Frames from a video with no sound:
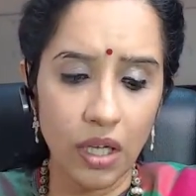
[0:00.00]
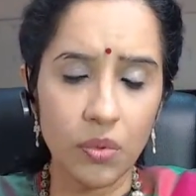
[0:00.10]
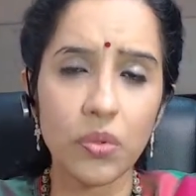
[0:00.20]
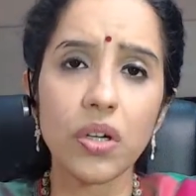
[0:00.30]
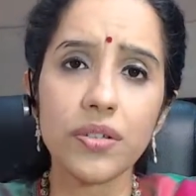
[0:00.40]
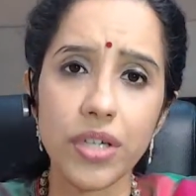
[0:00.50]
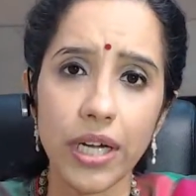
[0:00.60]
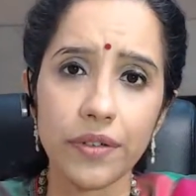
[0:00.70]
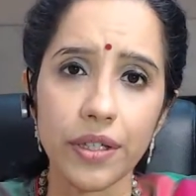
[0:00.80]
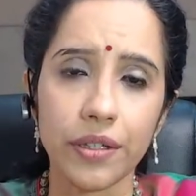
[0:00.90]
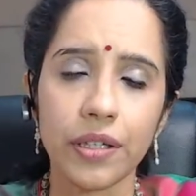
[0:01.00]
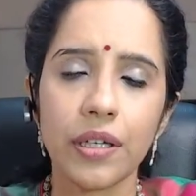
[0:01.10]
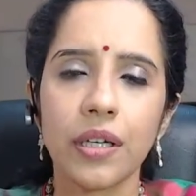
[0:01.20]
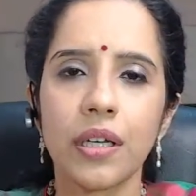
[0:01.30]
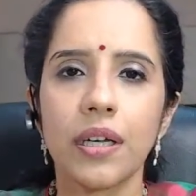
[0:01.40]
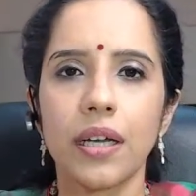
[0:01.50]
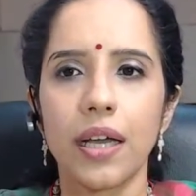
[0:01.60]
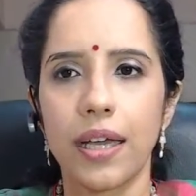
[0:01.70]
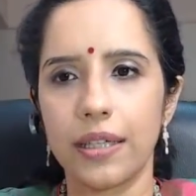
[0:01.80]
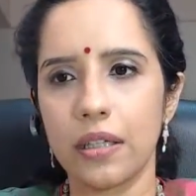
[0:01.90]
And we were all driving.
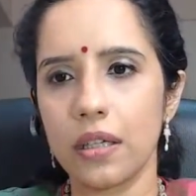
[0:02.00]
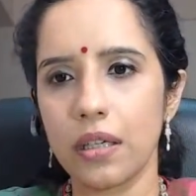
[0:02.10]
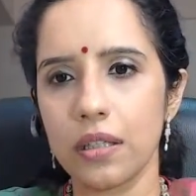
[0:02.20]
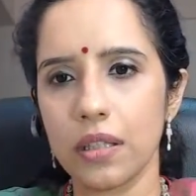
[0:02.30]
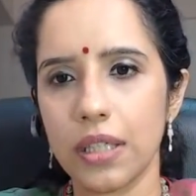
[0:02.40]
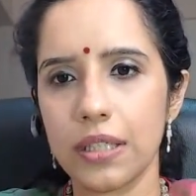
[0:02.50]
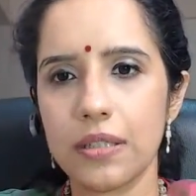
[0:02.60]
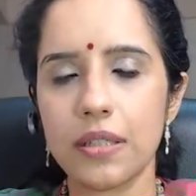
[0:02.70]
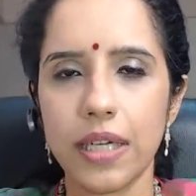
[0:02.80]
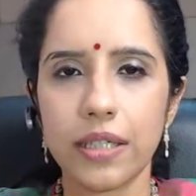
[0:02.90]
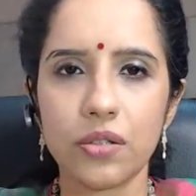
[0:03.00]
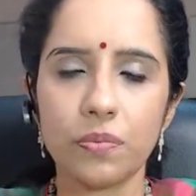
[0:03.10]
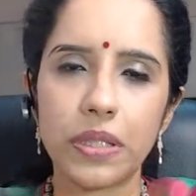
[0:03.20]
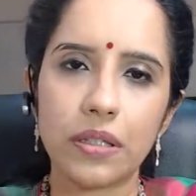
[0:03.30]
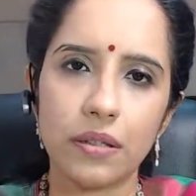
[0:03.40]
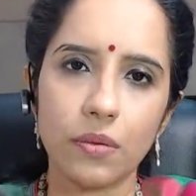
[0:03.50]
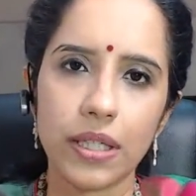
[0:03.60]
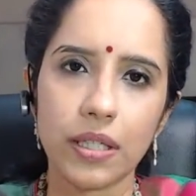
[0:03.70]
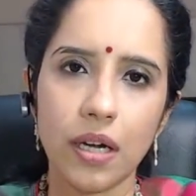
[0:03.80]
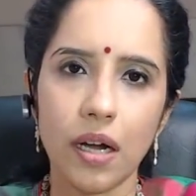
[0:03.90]
And the kids decided to be in
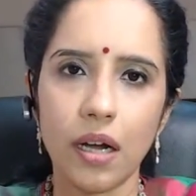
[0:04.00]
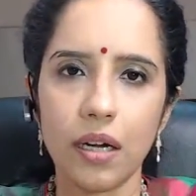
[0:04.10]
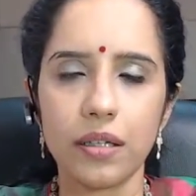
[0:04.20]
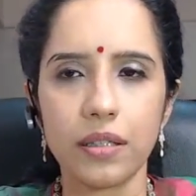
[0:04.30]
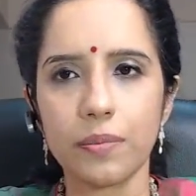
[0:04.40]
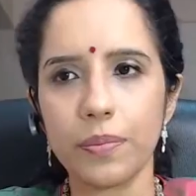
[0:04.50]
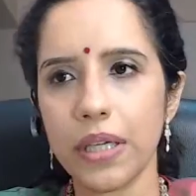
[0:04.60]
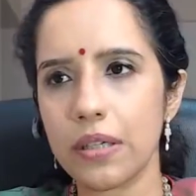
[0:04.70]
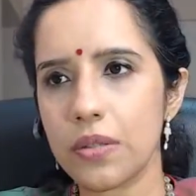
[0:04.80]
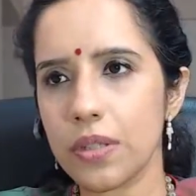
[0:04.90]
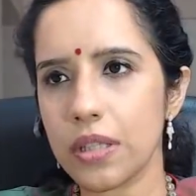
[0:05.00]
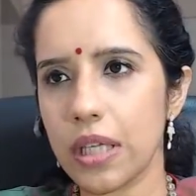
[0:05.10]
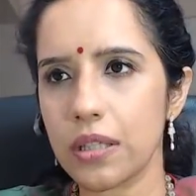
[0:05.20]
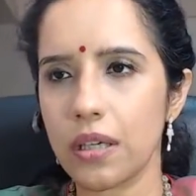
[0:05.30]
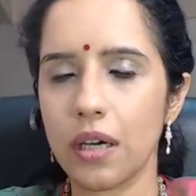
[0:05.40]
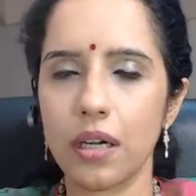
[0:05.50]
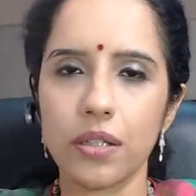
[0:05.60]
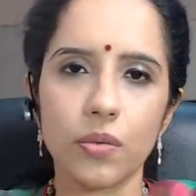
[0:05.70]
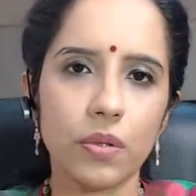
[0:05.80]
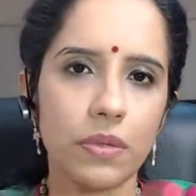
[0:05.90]
one car, and the parents were in another
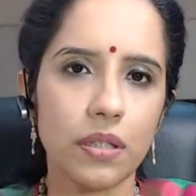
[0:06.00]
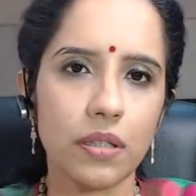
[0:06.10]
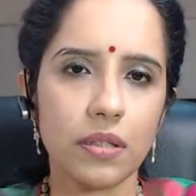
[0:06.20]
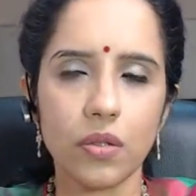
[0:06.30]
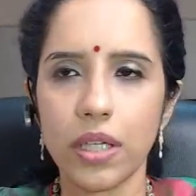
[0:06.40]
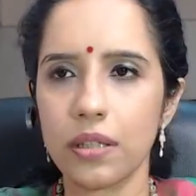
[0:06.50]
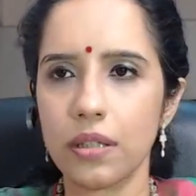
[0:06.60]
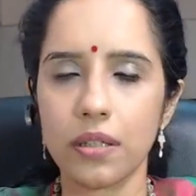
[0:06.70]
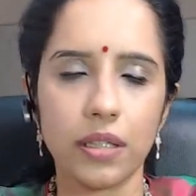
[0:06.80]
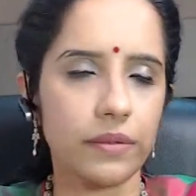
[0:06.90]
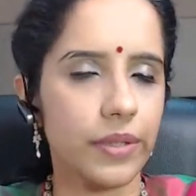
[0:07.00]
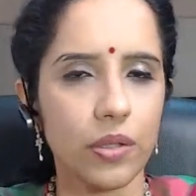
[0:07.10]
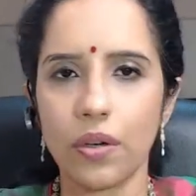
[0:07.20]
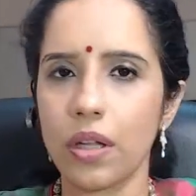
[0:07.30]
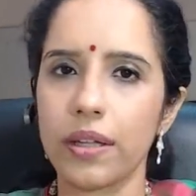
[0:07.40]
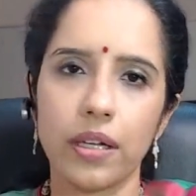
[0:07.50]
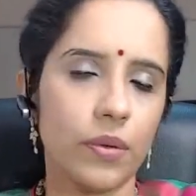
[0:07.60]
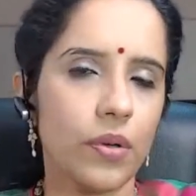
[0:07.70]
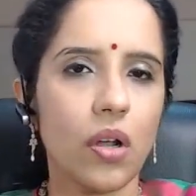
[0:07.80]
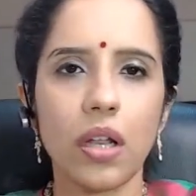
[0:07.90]
car, the women together, and all that.
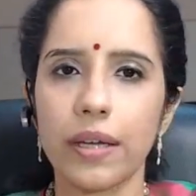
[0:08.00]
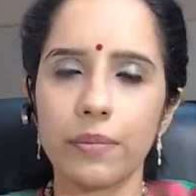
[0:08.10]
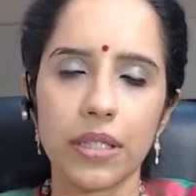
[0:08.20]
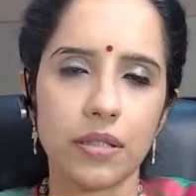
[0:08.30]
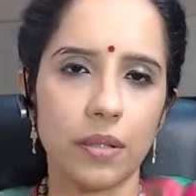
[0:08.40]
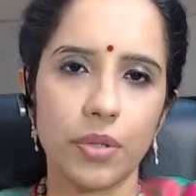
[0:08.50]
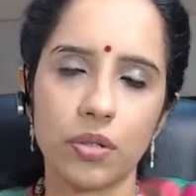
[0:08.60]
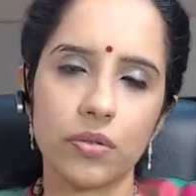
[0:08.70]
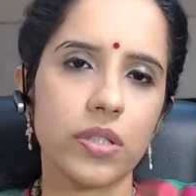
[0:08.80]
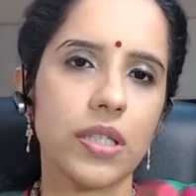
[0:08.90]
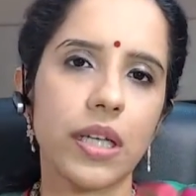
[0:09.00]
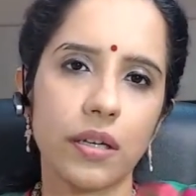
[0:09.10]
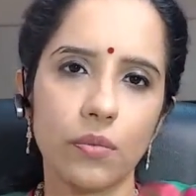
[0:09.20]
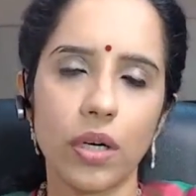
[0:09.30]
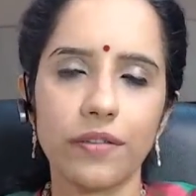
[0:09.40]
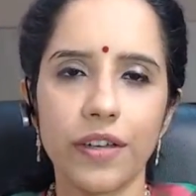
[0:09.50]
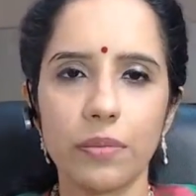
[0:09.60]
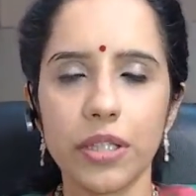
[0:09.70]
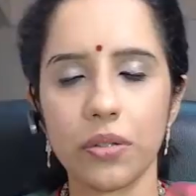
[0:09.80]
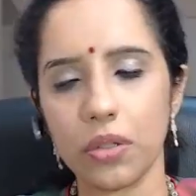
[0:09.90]
We were all like mixed up. It wasn't like one
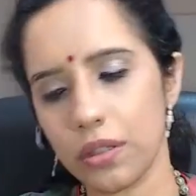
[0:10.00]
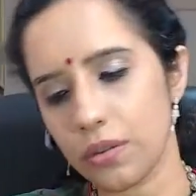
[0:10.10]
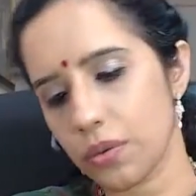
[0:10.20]
family together.